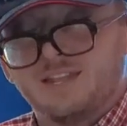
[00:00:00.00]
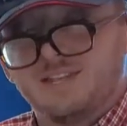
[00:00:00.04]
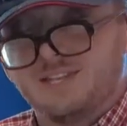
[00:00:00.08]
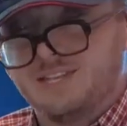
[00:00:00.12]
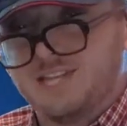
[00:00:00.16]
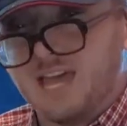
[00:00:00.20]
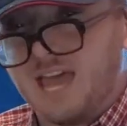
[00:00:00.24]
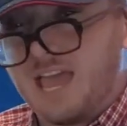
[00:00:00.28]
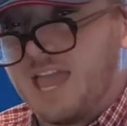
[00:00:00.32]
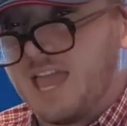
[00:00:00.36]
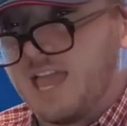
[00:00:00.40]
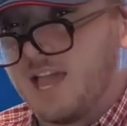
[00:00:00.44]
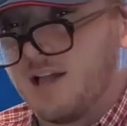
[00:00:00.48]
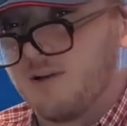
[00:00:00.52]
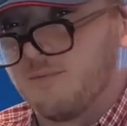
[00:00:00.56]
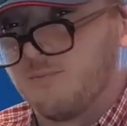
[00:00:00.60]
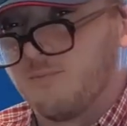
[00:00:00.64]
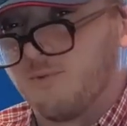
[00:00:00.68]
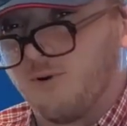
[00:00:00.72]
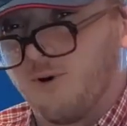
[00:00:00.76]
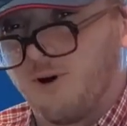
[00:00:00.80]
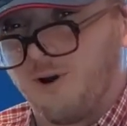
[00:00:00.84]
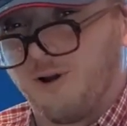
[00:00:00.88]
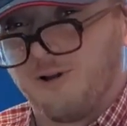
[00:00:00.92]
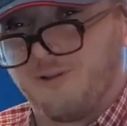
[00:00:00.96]
damn
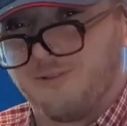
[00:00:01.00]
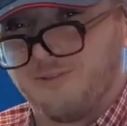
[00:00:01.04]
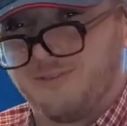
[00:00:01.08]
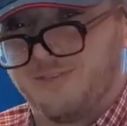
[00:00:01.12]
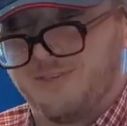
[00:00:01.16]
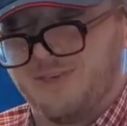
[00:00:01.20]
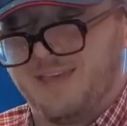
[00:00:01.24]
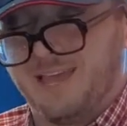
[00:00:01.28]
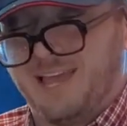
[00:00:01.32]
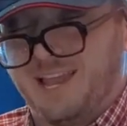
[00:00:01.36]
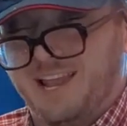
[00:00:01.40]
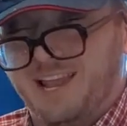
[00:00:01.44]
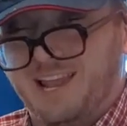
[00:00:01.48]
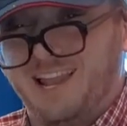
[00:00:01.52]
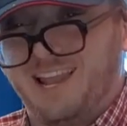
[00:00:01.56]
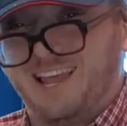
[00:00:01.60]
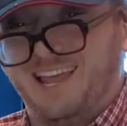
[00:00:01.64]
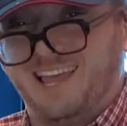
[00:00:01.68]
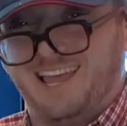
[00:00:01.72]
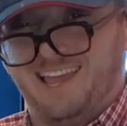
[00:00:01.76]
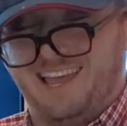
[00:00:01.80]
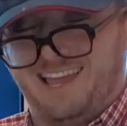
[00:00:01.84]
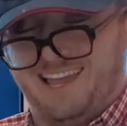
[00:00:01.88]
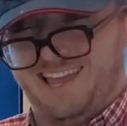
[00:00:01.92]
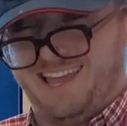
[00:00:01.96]
worth it,
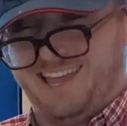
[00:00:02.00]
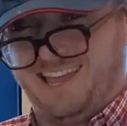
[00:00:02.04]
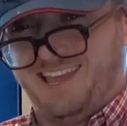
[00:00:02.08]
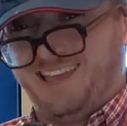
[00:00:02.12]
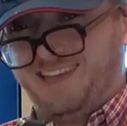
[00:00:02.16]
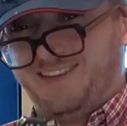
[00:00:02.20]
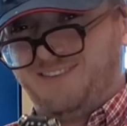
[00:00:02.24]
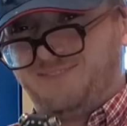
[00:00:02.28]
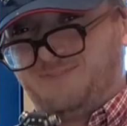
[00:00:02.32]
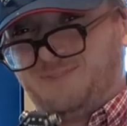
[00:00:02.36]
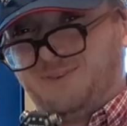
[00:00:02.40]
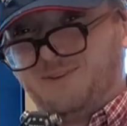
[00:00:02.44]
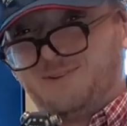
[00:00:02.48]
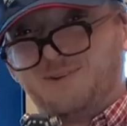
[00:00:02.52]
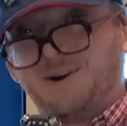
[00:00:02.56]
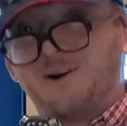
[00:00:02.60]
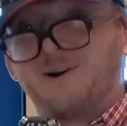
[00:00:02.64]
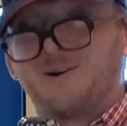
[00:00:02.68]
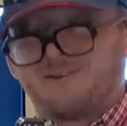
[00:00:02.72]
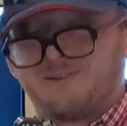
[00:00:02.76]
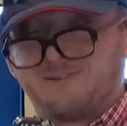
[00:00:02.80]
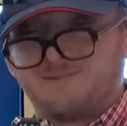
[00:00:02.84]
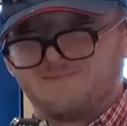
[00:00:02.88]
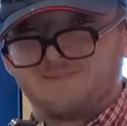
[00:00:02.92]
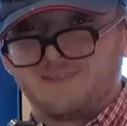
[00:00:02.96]
if you know
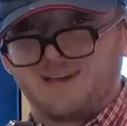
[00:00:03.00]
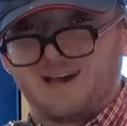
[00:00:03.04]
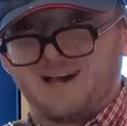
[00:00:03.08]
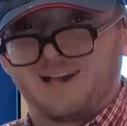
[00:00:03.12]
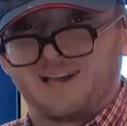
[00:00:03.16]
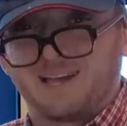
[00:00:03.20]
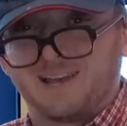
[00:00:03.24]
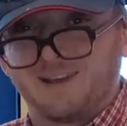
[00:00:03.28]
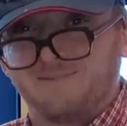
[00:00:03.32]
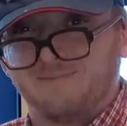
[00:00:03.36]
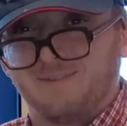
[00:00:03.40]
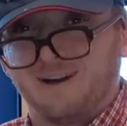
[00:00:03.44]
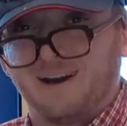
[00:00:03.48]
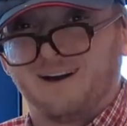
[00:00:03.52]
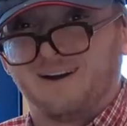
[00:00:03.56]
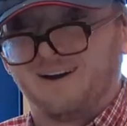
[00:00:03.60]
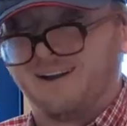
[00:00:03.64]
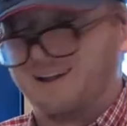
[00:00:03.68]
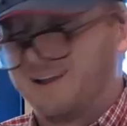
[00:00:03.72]
what I'm talking about.